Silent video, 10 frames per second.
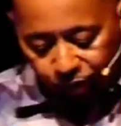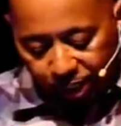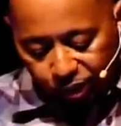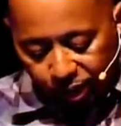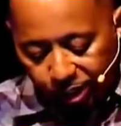
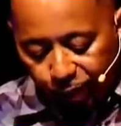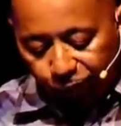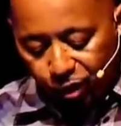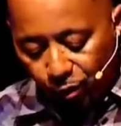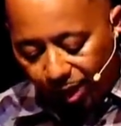attention in
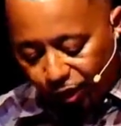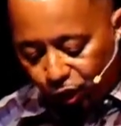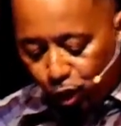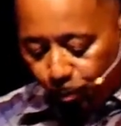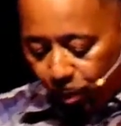different
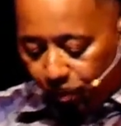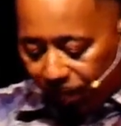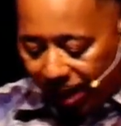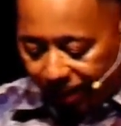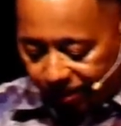directions, to
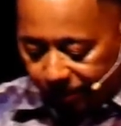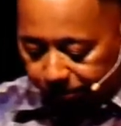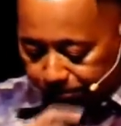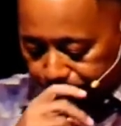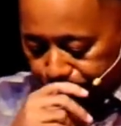perplex
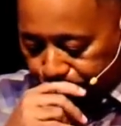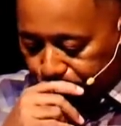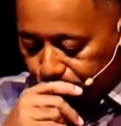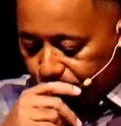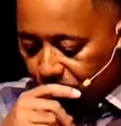
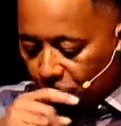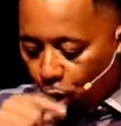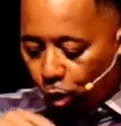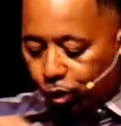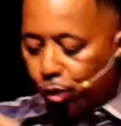
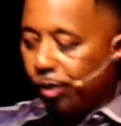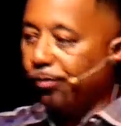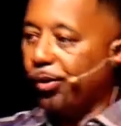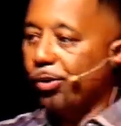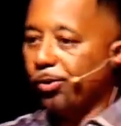or to
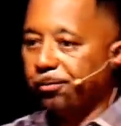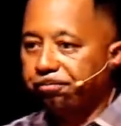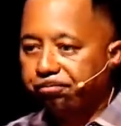confuse.